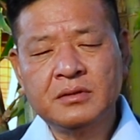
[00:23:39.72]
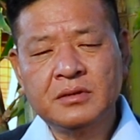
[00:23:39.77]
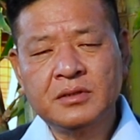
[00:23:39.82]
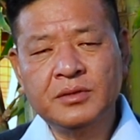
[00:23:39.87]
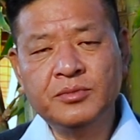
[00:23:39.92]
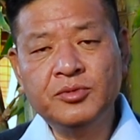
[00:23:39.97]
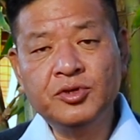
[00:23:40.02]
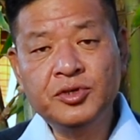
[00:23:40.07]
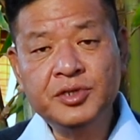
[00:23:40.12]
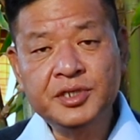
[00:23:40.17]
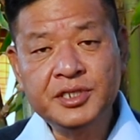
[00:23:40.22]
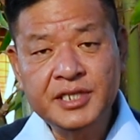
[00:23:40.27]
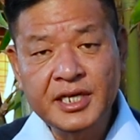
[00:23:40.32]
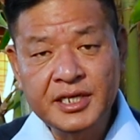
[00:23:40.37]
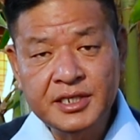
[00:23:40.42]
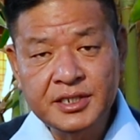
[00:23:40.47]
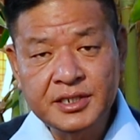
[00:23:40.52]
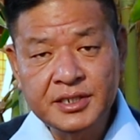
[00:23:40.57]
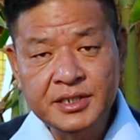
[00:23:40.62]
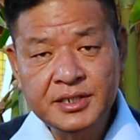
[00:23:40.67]
community
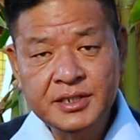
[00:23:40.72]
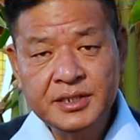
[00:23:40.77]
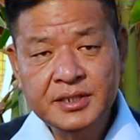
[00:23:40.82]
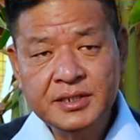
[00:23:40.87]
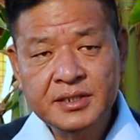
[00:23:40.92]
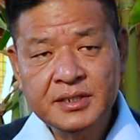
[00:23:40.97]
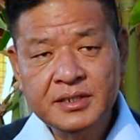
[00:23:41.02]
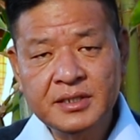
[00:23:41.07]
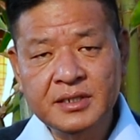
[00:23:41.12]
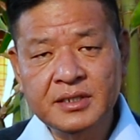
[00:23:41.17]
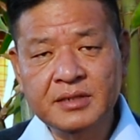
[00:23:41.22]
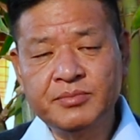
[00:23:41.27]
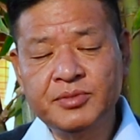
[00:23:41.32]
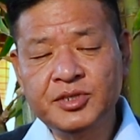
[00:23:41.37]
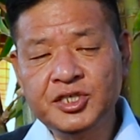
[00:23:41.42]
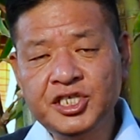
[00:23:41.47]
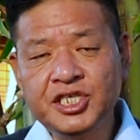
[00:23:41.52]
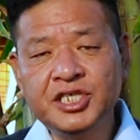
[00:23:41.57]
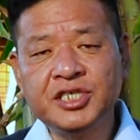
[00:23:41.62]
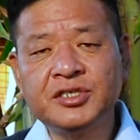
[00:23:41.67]
centers,
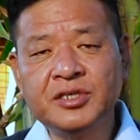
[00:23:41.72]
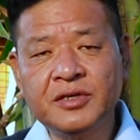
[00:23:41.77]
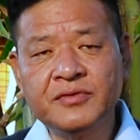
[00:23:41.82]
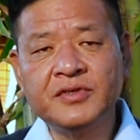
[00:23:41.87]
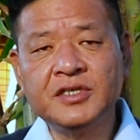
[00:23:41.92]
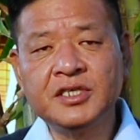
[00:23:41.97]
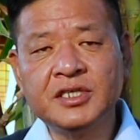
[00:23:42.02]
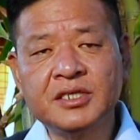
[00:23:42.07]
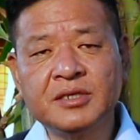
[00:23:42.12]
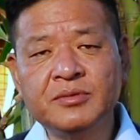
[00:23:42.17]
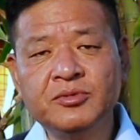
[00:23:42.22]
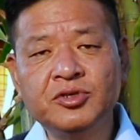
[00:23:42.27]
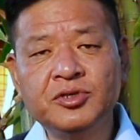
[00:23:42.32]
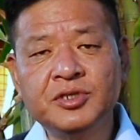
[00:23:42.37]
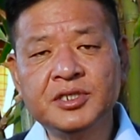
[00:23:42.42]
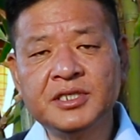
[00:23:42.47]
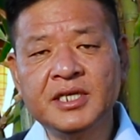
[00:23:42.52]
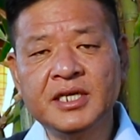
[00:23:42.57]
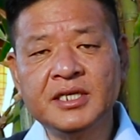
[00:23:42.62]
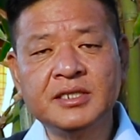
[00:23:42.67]
purchase of these
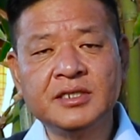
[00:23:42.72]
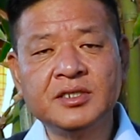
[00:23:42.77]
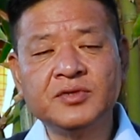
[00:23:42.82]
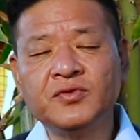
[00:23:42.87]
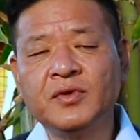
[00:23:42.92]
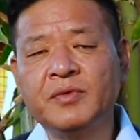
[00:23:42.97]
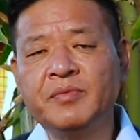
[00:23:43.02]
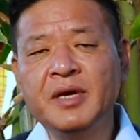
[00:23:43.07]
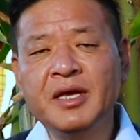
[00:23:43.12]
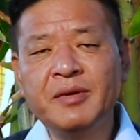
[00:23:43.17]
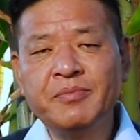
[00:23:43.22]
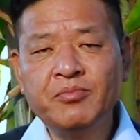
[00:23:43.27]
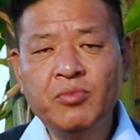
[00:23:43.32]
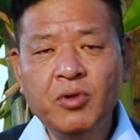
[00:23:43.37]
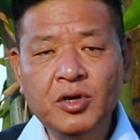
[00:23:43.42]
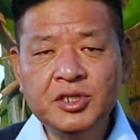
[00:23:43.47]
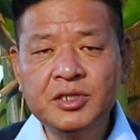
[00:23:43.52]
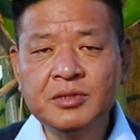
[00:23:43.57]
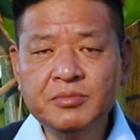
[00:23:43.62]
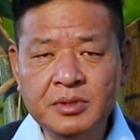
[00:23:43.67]
community centers were made
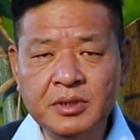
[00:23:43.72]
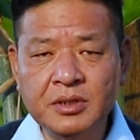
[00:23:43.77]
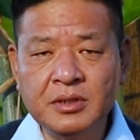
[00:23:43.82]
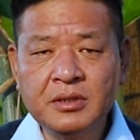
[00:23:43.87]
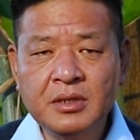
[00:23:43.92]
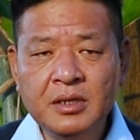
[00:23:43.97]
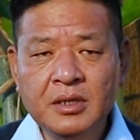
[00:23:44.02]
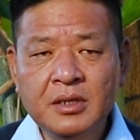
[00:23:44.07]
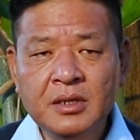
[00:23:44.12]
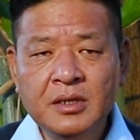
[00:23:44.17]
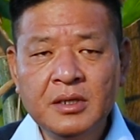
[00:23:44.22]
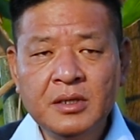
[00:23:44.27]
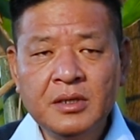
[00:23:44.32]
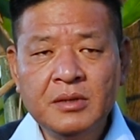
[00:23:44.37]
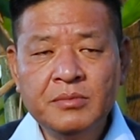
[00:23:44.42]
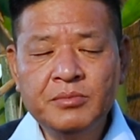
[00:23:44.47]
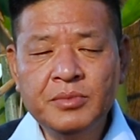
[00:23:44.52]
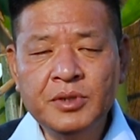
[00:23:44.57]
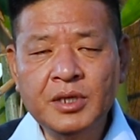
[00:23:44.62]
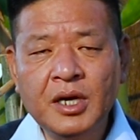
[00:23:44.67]
possible
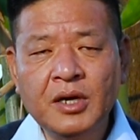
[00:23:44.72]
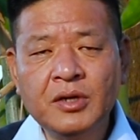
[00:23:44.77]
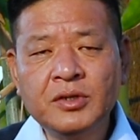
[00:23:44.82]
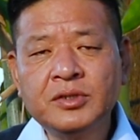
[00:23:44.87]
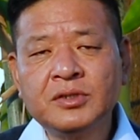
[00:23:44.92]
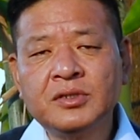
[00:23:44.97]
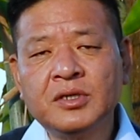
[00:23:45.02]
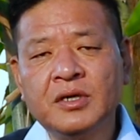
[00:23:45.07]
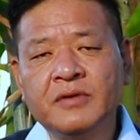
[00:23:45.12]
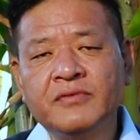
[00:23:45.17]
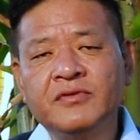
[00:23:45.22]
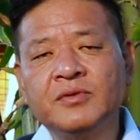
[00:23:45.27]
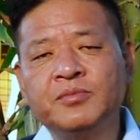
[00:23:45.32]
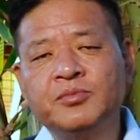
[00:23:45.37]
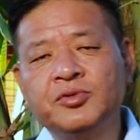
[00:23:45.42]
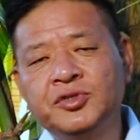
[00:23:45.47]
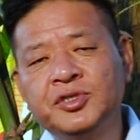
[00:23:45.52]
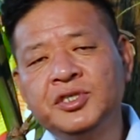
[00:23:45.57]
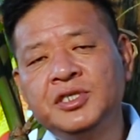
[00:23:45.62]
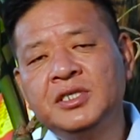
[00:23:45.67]
because of the
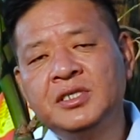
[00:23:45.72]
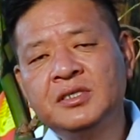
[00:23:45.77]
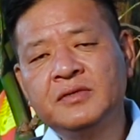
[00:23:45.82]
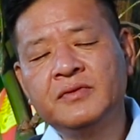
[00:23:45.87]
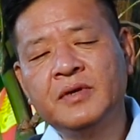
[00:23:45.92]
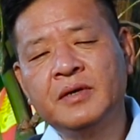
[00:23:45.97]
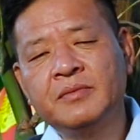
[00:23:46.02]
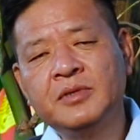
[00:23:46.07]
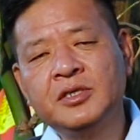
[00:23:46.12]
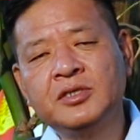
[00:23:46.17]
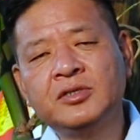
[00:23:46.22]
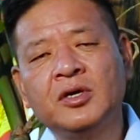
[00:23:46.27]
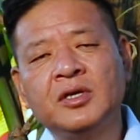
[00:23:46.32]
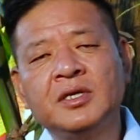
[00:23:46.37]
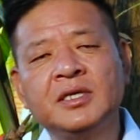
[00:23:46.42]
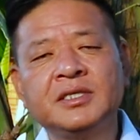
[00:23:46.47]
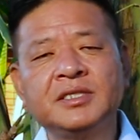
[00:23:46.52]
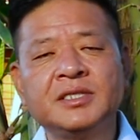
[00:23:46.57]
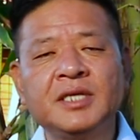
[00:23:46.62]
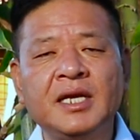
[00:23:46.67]
proceeds from His
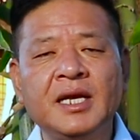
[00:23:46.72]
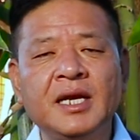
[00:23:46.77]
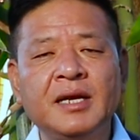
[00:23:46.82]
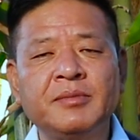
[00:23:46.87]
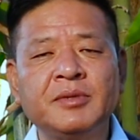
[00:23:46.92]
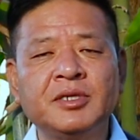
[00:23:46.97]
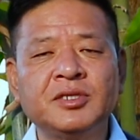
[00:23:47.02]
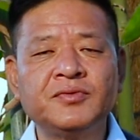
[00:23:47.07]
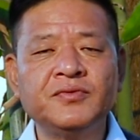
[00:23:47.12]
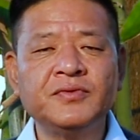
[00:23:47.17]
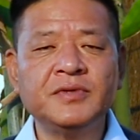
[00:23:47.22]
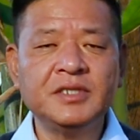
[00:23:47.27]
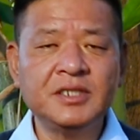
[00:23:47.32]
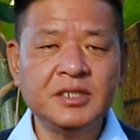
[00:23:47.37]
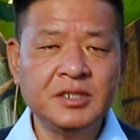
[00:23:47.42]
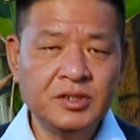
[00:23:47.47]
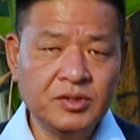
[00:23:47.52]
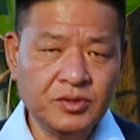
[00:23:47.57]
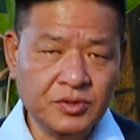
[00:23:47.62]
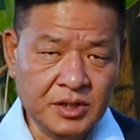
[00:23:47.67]
Holiness Dalai Lama's
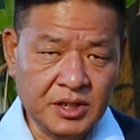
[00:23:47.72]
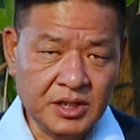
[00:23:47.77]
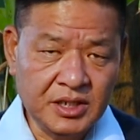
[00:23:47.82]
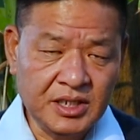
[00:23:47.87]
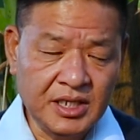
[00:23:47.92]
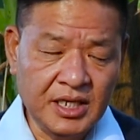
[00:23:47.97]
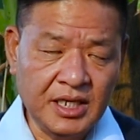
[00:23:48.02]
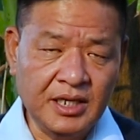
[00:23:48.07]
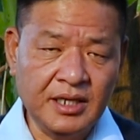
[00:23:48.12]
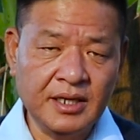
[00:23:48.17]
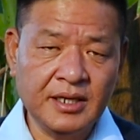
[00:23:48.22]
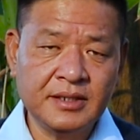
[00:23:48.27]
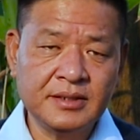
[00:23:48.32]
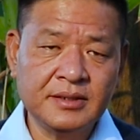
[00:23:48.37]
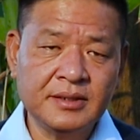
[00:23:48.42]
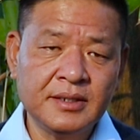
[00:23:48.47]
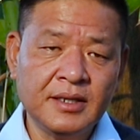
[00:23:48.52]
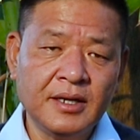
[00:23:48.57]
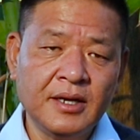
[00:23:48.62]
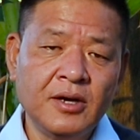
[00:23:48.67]
visit to these
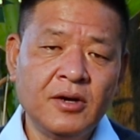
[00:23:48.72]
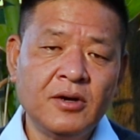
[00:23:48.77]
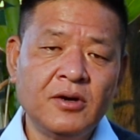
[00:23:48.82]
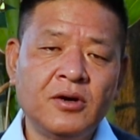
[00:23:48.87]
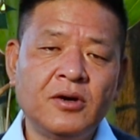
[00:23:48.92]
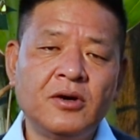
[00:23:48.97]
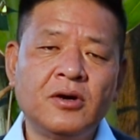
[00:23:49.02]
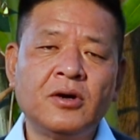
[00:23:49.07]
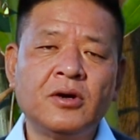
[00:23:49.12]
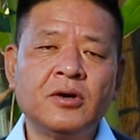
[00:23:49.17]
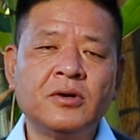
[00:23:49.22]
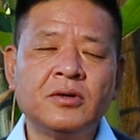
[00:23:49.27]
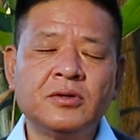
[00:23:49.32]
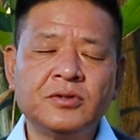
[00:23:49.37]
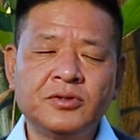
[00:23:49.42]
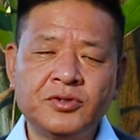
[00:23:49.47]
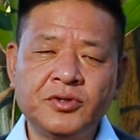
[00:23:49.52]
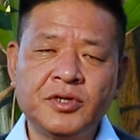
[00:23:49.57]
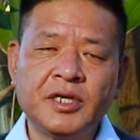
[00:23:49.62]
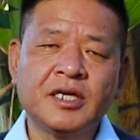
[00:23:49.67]
areas, or
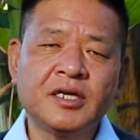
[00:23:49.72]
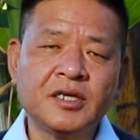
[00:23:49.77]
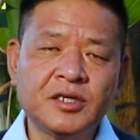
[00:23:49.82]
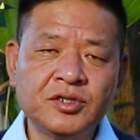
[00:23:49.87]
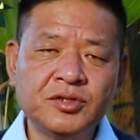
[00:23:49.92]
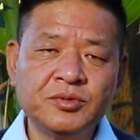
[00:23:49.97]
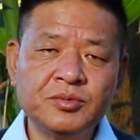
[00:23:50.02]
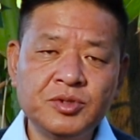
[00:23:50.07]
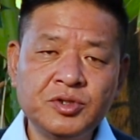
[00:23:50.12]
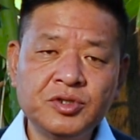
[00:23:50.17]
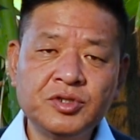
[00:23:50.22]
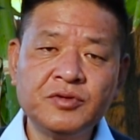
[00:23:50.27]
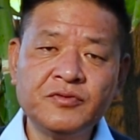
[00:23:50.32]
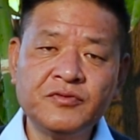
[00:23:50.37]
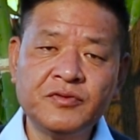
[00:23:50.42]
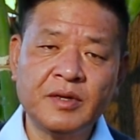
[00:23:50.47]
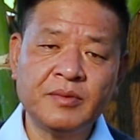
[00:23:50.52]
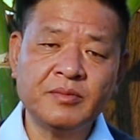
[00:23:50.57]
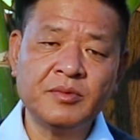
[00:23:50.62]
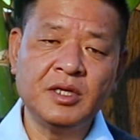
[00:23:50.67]
direct contribution
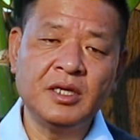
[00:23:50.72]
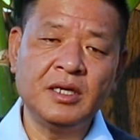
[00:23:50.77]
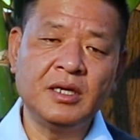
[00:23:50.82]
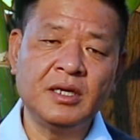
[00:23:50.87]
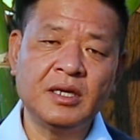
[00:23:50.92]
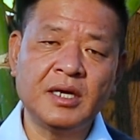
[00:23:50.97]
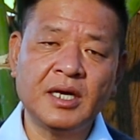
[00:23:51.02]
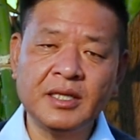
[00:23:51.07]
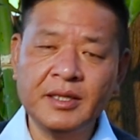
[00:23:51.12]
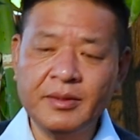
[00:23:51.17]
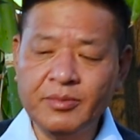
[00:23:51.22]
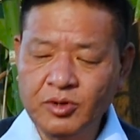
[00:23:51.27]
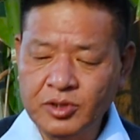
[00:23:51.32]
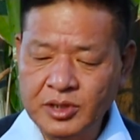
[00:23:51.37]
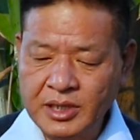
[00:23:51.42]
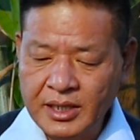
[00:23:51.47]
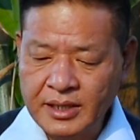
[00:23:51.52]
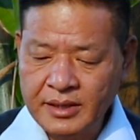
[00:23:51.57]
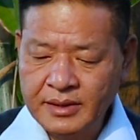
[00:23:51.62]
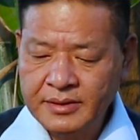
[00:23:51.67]
from the Gandhe
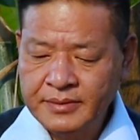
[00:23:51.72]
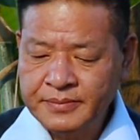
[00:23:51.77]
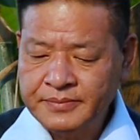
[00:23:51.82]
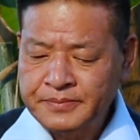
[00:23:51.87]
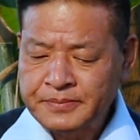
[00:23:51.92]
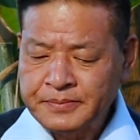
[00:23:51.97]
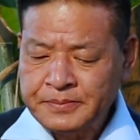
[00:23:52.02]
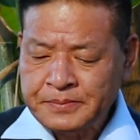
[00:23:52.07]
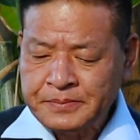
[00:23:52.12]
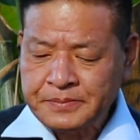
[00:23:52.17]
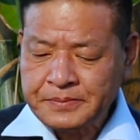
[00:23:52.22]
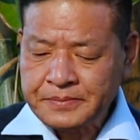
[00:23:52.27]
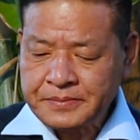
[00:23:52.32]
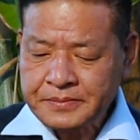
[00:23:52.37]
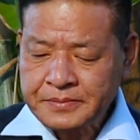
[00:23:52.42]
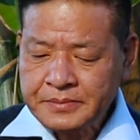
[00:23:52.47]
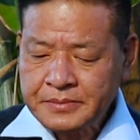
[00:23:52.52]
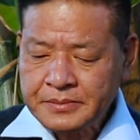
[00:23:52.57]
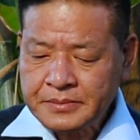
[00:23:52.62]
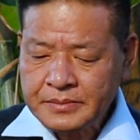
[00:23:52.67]
Photang
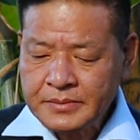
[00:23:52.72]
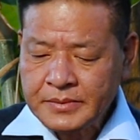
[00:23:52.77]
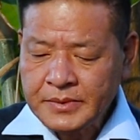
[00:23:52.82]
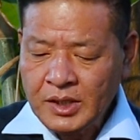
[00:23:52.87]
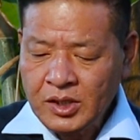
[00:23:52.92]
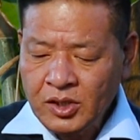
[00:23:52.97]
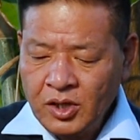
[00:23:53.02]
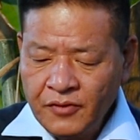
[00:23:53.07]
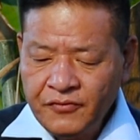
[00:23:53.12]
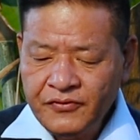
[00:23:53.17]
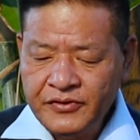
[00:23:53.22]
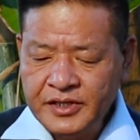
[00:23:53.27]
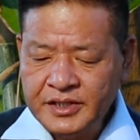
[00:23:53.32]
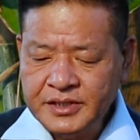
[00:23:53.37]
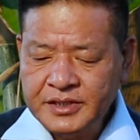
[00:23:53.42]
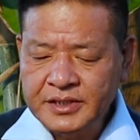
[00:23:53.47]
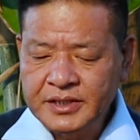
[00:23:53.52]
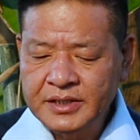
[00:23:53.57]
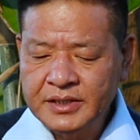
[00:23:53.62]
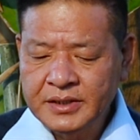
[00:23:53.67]

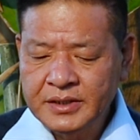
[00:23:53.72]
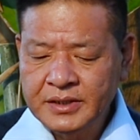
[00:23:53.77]
office